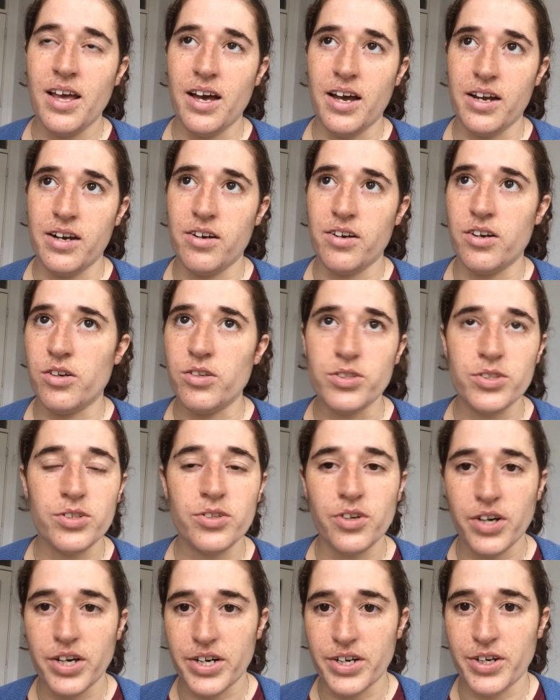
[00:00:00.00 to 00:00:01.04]
and
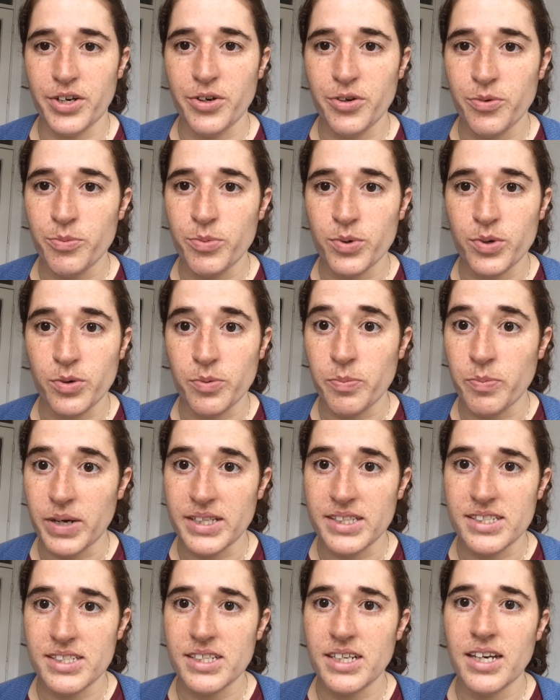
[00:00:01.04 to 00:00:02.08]
also her new book
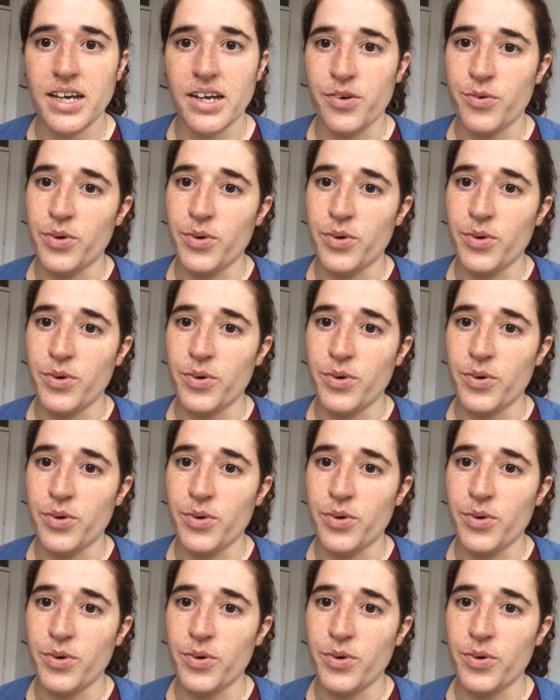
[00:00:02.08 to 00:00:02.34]
Patsy I